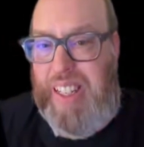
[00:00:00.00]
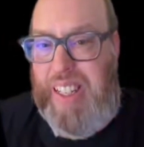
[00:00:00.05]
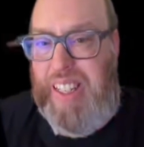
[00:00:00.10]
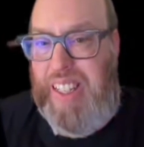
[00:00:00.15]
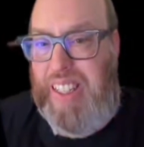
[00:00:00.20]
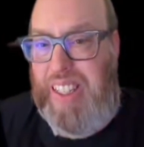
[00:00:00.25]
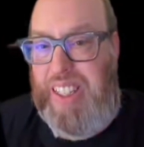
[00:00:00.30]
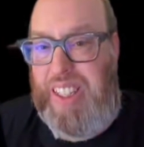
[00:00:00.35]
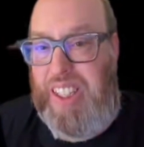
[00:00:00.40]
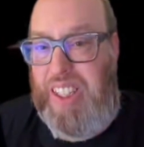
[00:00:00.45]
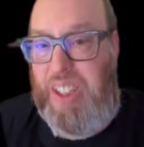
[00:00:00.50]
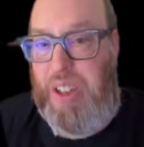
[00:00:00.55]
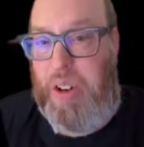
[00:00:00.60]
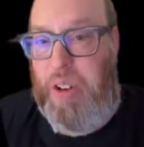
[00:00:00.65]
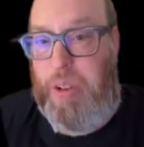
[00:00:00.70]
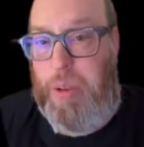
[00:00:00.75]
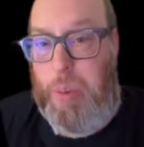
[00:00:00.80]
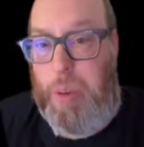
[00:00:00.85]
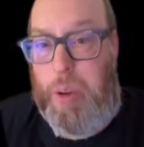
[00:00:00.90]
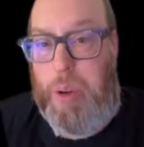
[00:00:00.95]
It's just
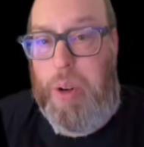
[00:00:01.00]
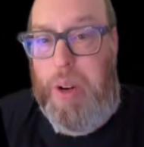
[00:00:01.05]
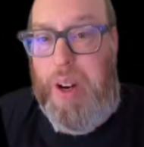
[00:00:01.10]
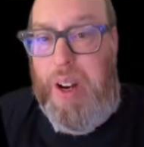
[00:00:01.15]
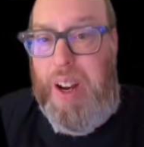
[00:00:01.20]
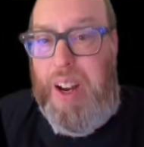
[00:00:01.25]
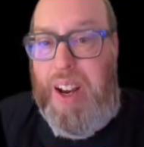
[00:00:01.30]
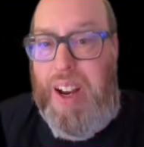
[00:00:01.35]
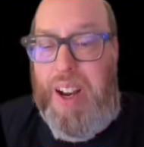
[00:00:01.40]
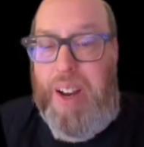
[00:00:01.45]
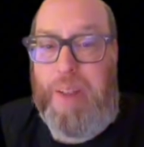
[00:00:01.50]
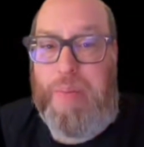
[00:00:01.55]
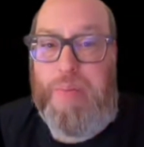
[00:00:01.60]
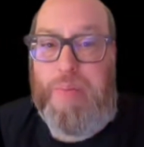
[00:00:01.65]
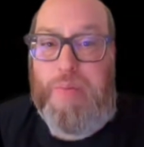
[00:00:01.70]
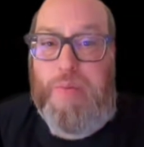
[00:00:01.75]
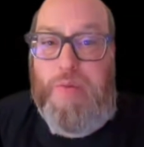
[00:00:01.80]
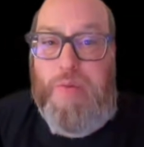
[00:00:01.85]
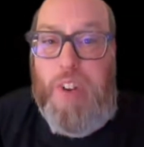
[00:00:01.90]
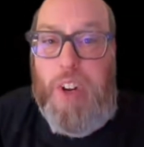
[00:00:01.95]
horrible.
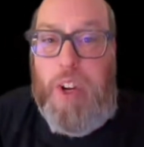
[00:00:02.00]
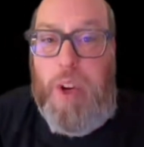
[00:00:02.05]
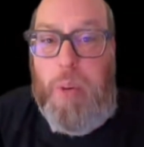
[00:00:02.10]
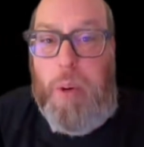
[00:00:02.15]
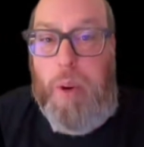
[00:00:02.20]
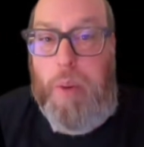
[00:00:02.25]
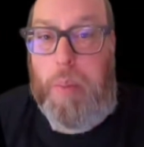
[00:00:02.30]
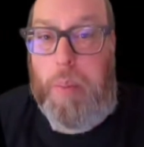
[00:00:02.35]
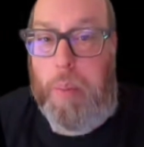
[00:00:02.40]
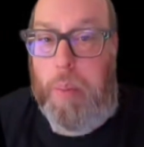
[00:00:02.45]
The new one,